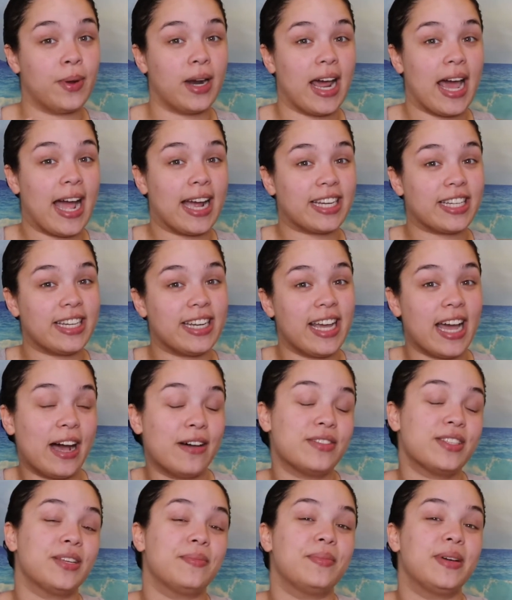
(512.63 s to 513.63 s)
but I actually
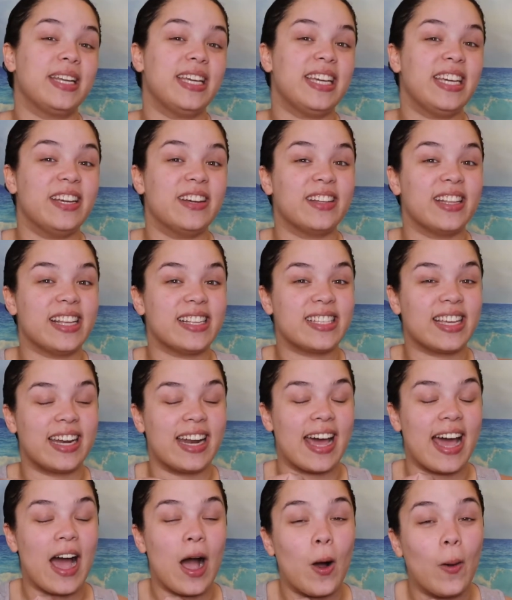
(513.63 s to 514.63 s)
have somebody here that's
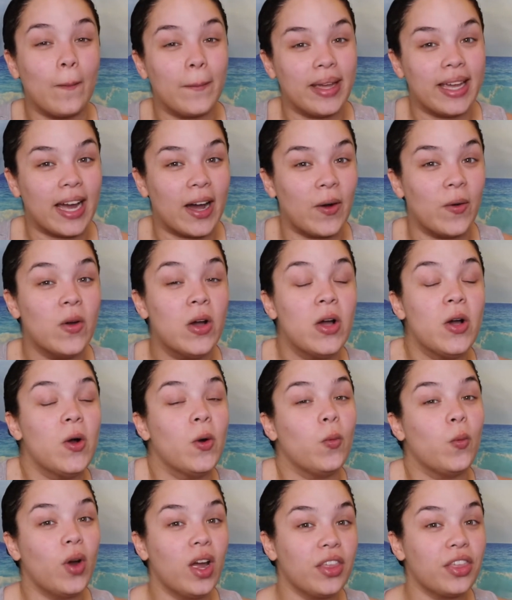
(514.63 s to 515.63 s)
gonna help me out
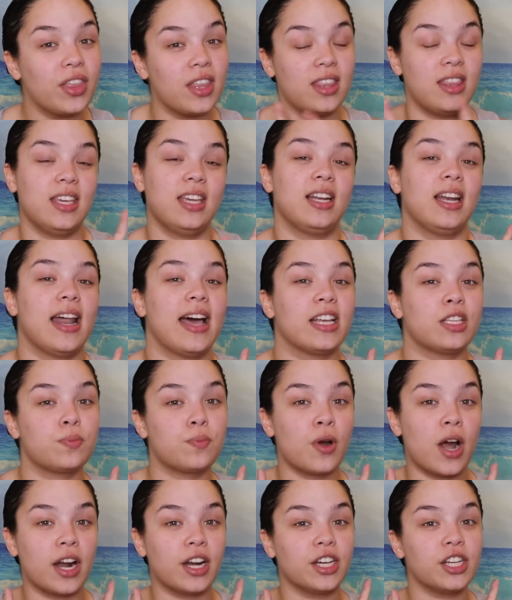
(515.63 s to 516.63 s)
with the last
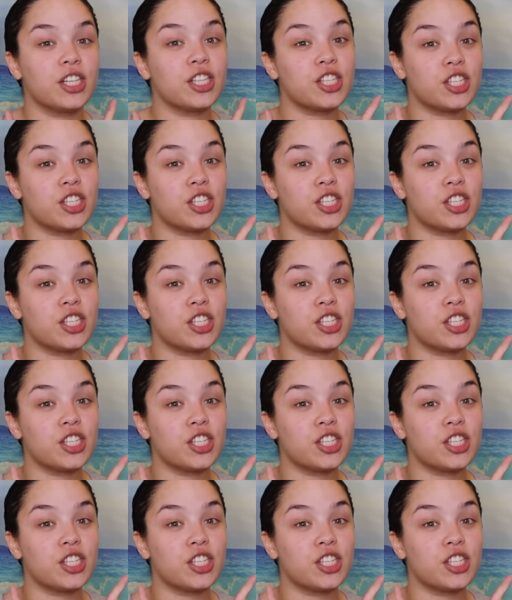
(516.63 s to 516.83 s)
product.